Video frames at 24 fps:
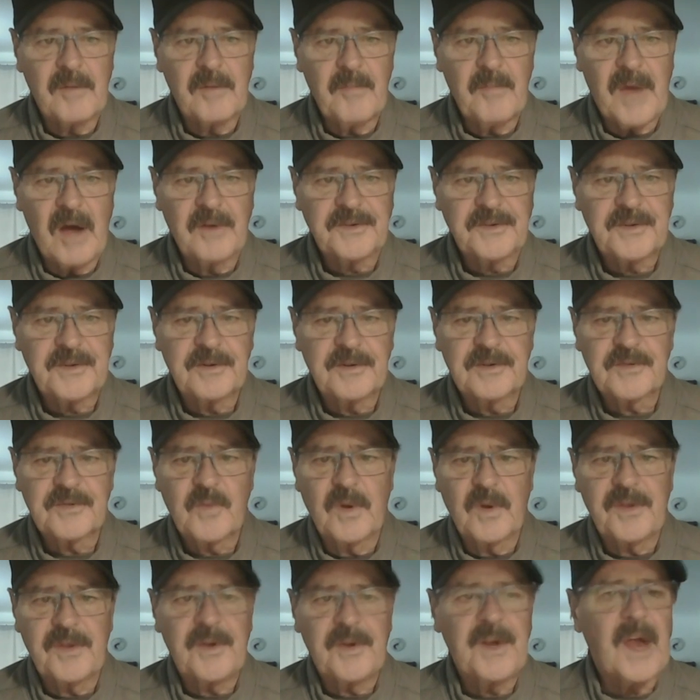bouncers
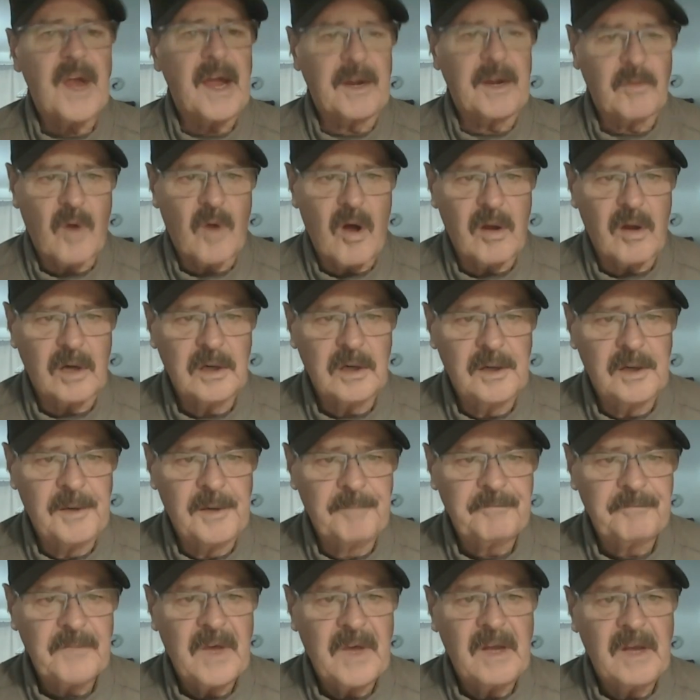with a night crawl.
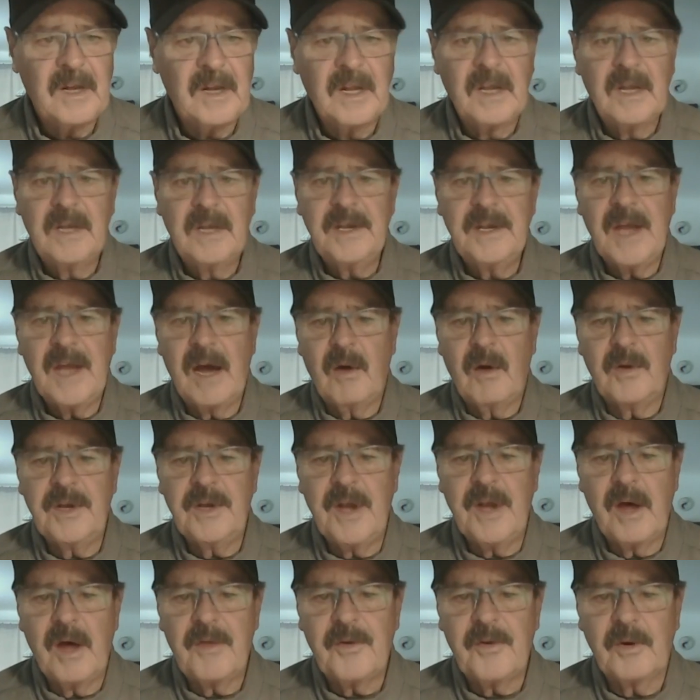Now,
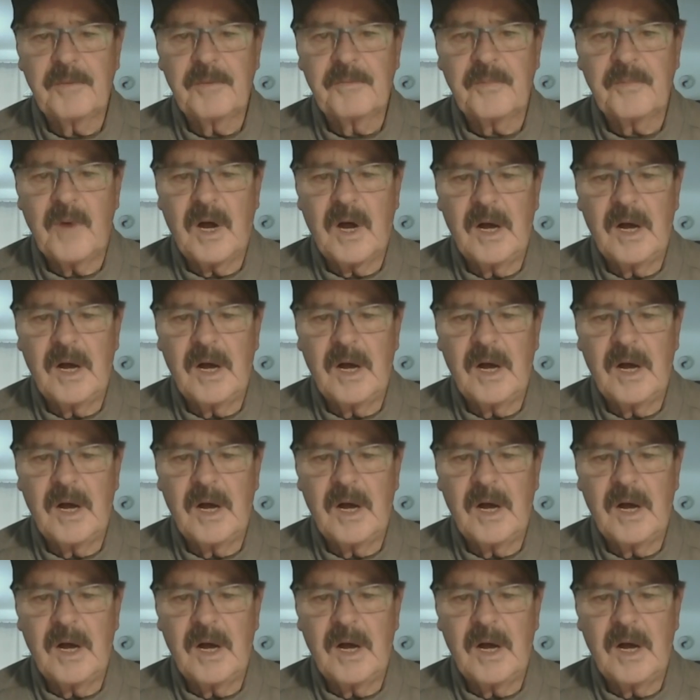another